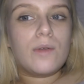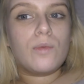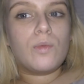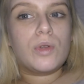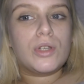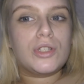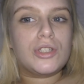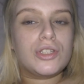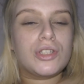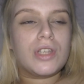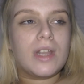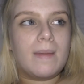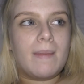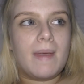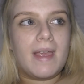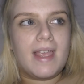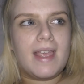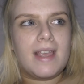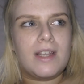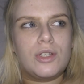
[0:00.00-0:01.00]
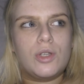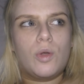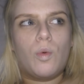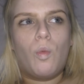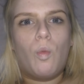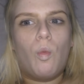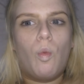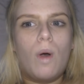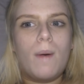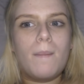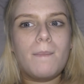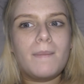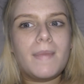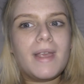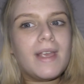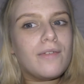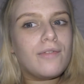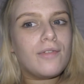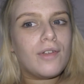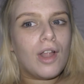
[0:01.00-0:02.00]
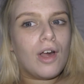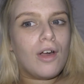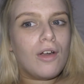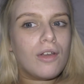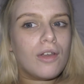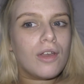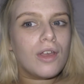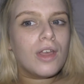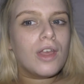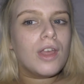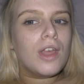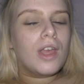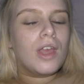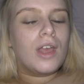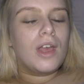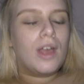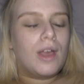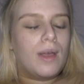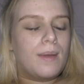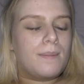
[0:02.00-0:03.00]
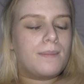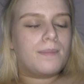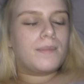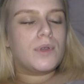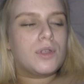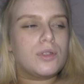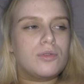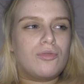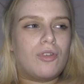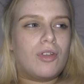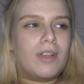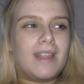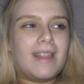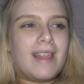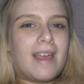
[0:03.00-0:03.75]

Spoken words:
We're just going to make it into one big vlog, because we're only